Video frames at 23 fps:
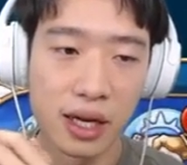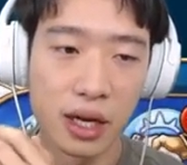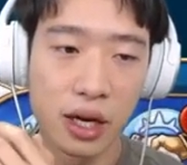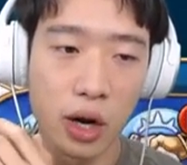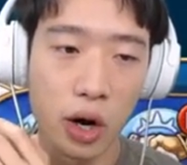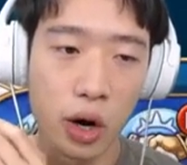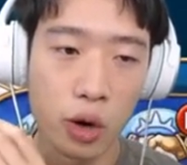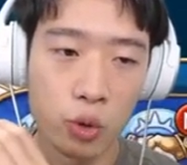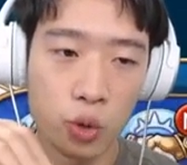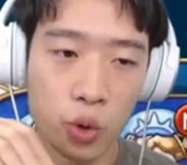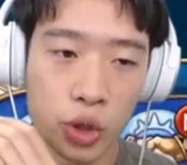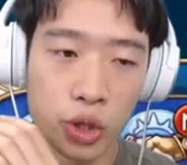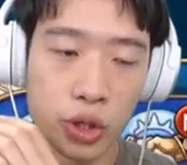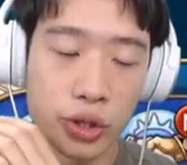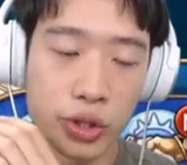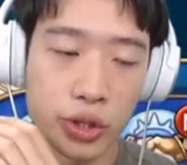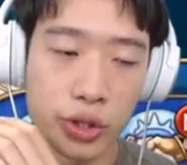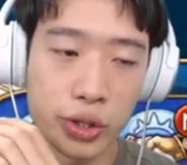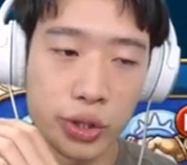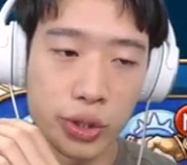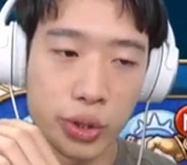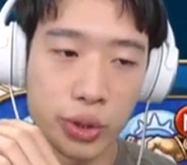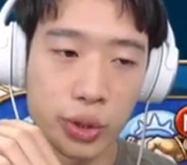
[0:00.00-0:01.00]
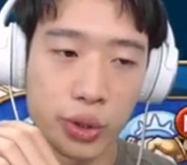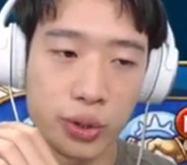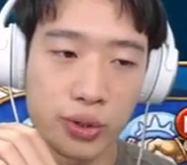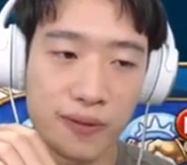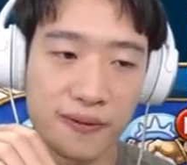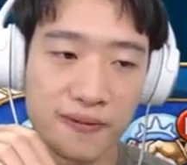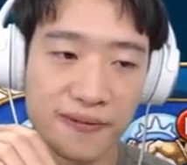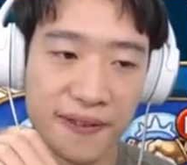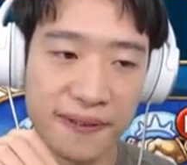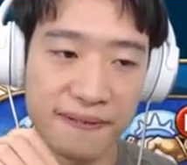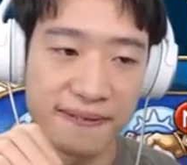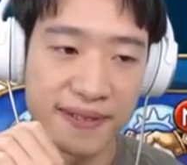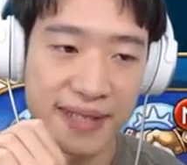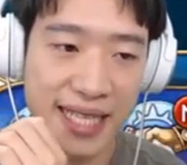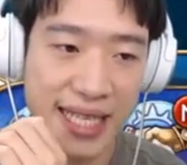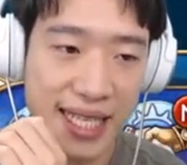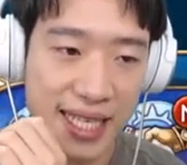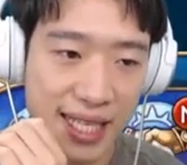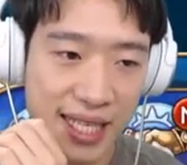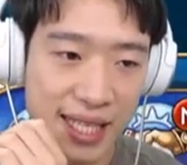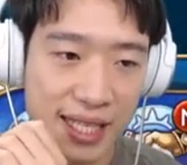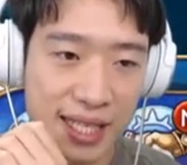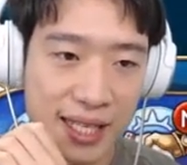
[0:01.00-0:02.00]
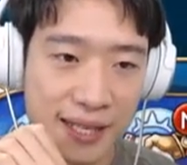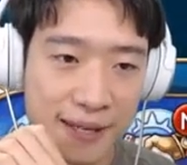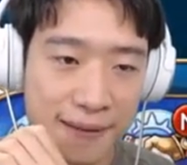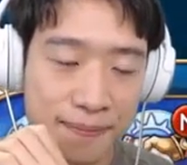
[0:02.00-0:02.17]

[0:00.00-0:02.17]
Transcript: a rune to 15,